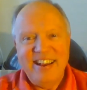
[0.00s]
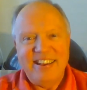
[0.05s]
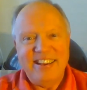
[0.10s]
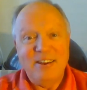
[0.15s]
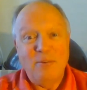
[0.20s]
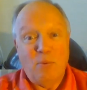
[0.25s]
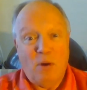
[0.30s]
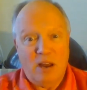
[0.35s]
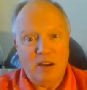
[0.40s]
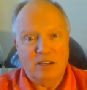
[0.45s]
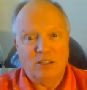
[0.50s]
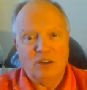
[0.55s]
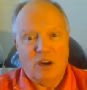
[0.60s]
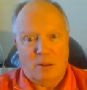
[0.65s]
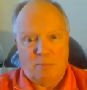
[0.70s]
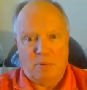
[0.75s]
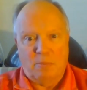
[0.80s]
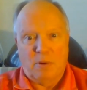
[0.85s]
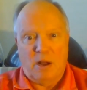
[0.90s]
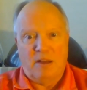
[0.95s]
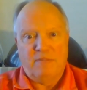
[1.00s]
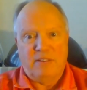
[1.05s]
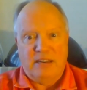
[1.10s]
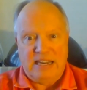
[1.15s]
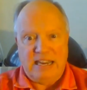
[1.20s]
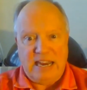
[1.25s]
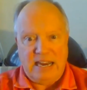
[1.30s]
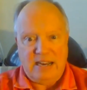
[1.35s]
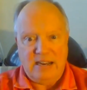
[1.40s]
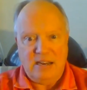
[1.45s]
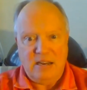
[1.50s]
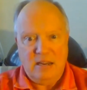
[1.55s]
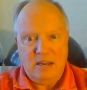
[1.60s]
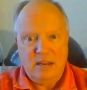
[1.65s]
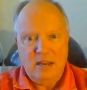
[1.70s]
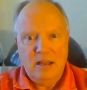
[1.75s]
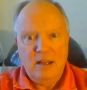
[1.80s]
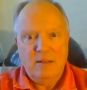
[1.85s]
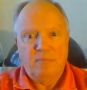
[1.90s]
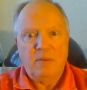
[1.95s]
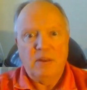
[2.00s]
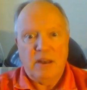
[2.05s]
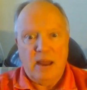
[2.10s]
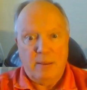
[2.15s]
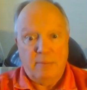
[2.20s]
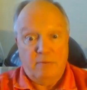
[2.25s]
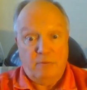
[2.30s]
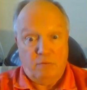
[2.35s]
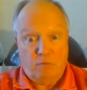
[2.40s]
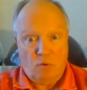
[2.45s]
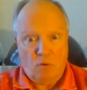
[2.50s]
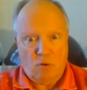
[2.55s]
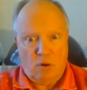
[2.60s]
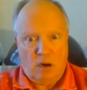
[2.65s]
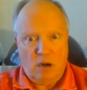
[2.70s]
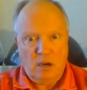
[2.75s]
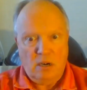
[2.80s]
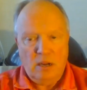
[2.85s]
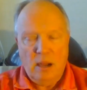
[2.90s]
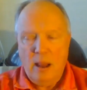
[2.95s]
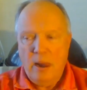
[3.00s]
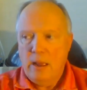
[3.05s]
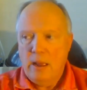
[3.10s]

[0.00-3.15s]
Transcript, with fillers: You want to drop them off in Eden the day before